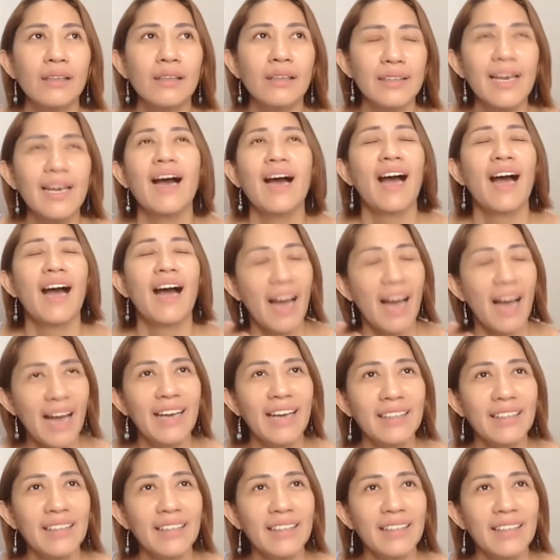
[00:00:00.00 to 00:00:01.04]
yeah,
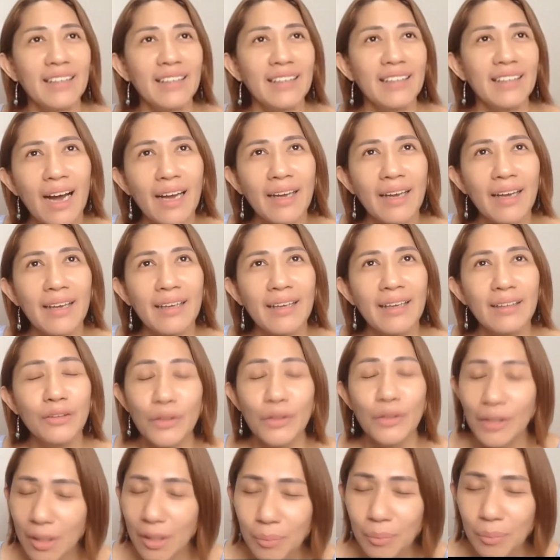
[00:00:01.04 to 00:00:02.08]
I I
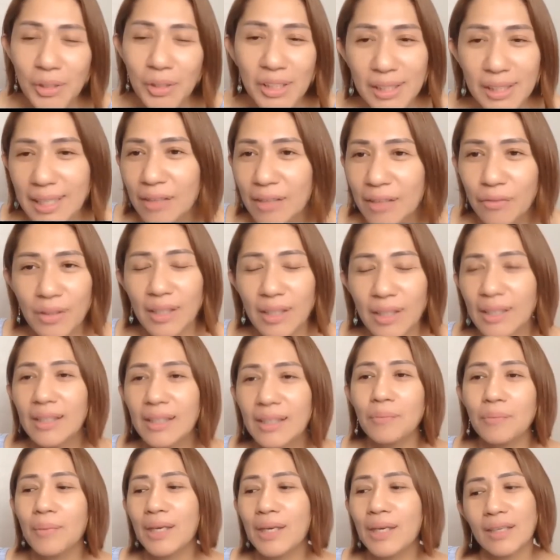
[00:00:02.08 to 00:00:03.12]
look up to
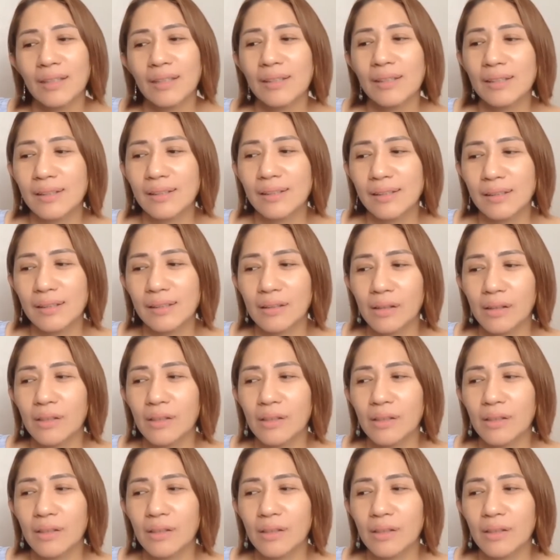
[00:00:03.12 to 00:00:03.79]
David because